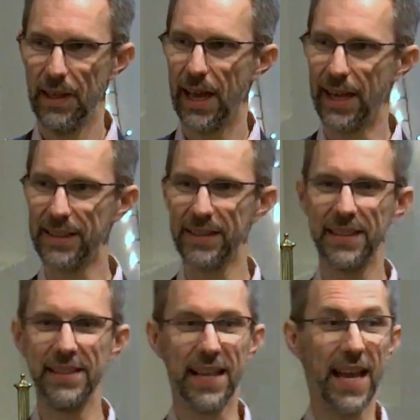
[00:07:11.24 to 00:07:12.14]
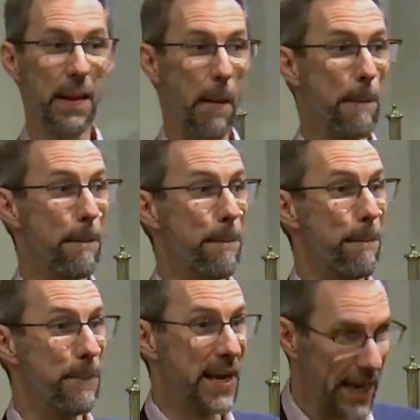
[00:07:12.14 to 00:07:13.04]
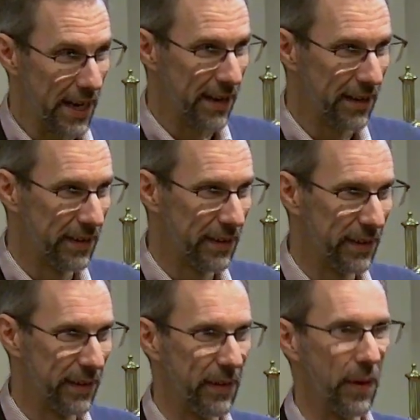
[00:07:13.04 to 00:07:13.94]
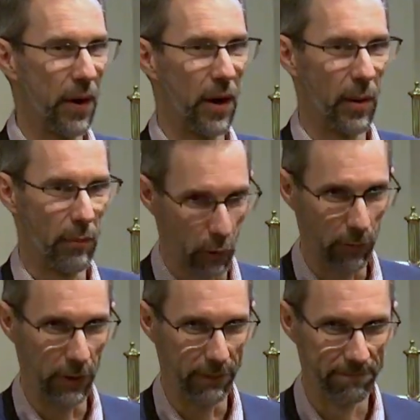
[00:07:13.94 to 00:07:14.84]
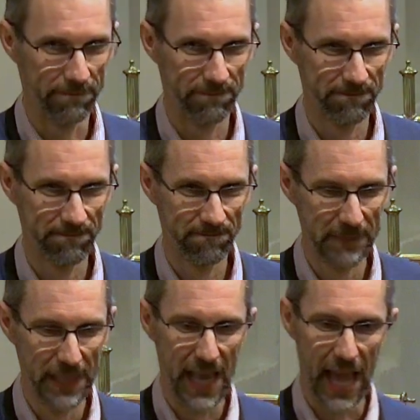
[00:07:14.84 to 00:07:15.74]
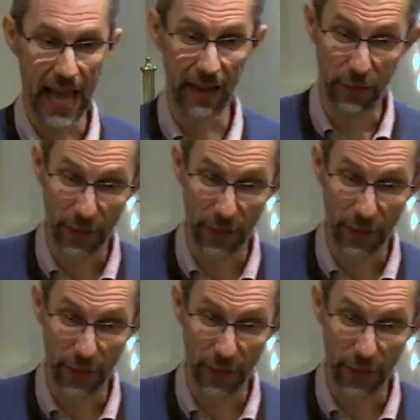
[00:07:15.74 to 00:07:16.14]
And it is a big problem. And